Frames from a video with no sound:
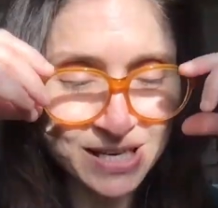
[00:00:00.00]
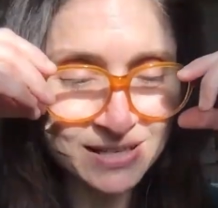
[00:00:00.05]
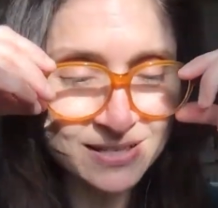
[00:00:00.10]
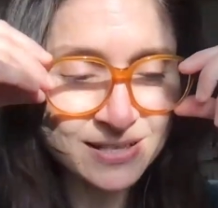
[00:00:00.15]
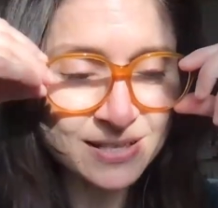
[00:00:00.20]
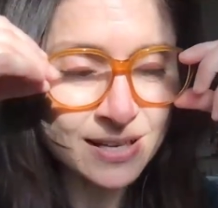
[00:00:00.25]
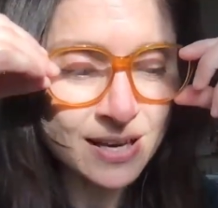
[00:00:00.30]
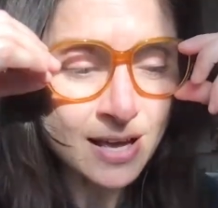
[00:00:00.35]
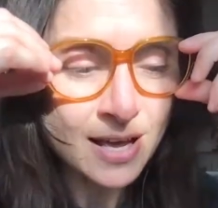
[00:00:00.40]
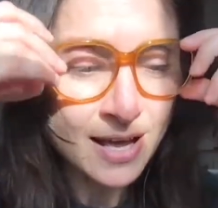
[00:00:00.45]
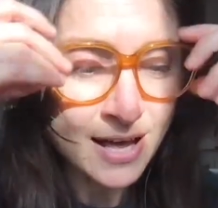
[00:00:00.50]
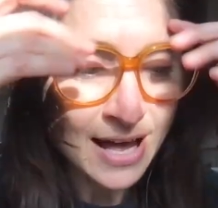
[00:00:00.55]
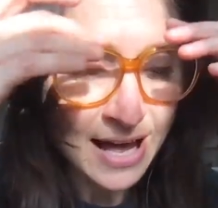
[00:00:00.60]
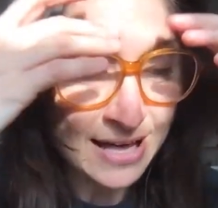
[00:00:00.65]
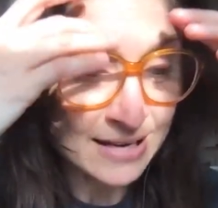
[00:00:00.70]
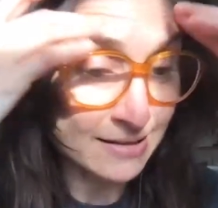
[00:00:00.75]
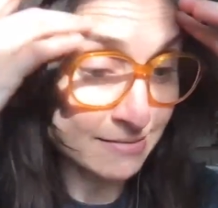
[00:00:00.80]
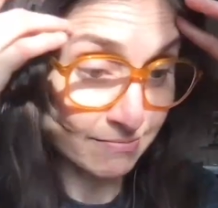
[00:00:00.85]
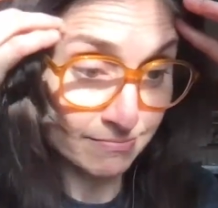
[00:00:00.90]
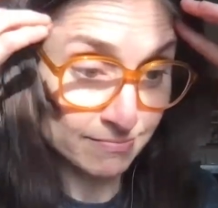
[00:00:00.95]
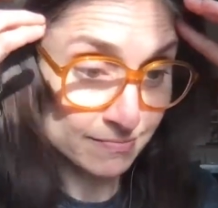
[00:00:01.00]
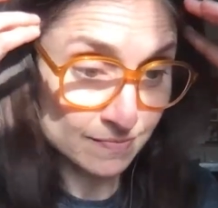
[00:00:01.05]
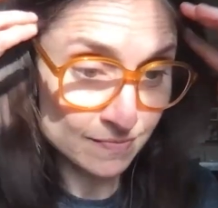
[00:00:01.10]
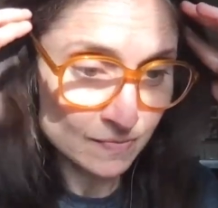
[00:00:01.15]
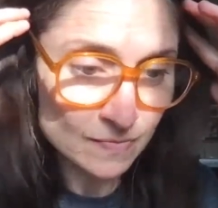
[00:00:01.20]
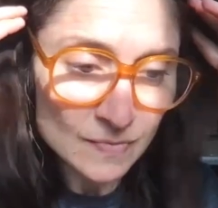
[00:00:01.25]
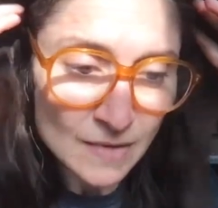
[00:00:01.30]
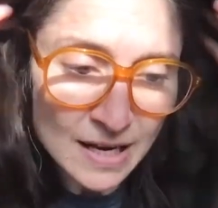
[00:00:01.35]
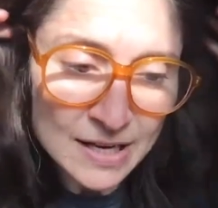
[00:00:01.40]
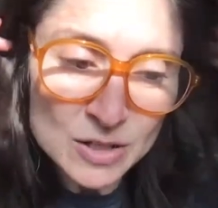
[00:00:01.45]
piece and
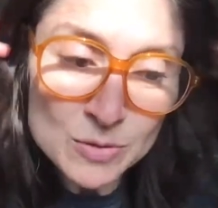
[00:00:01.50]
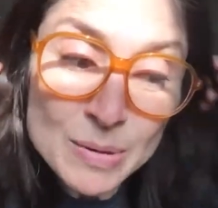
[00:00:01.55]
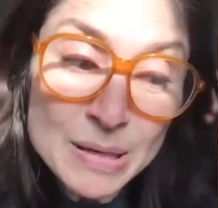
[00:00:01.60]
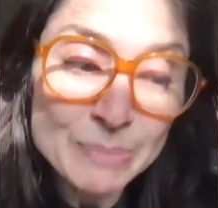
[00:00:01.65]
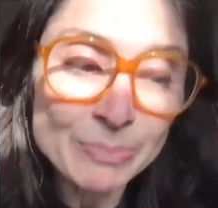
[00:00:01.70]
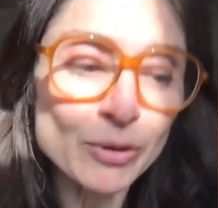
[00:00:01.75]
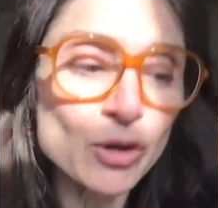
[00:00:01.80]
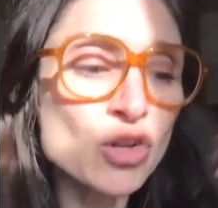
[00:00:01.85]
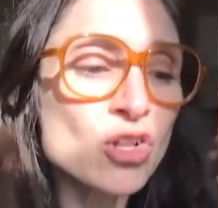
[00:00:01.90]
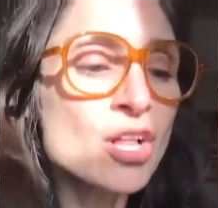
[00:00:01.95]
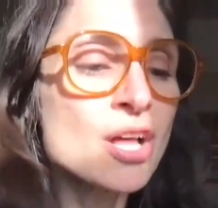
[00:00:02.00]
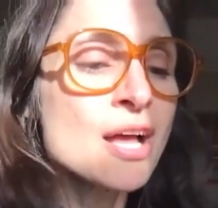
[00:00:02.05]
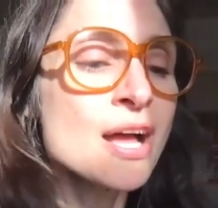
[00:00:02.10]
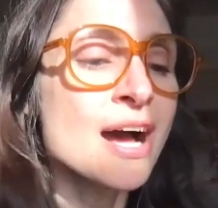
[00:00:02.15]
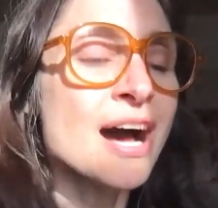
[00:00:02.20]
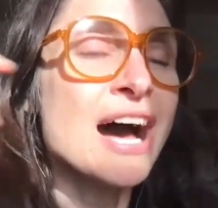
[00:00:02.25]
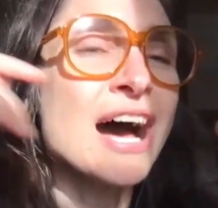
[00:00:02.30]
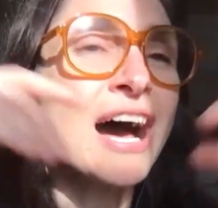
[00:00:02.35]
as people.